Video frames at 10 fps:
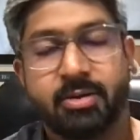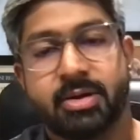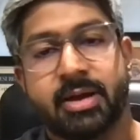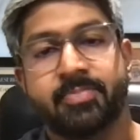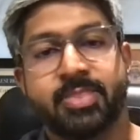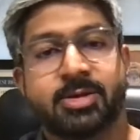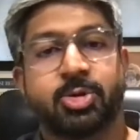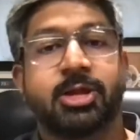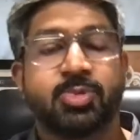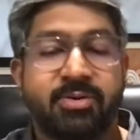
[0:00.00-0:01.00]
Okay, so
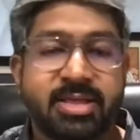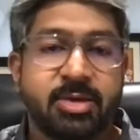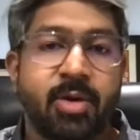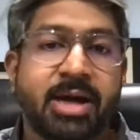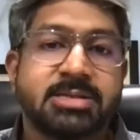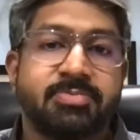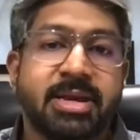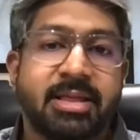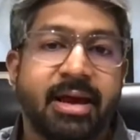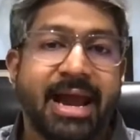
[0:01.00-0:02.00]
that's why when you asked me
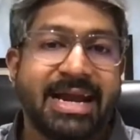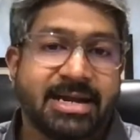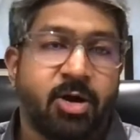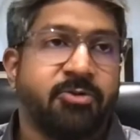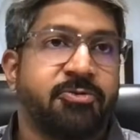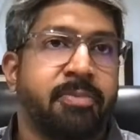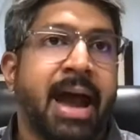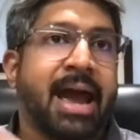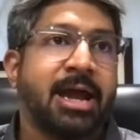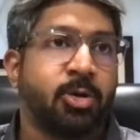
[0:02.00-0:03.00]
the rate of my
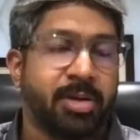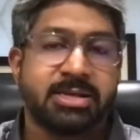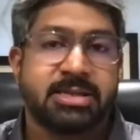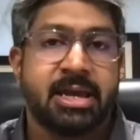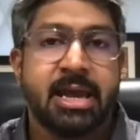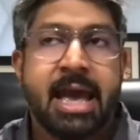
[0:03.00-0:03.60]
rhinoplasty,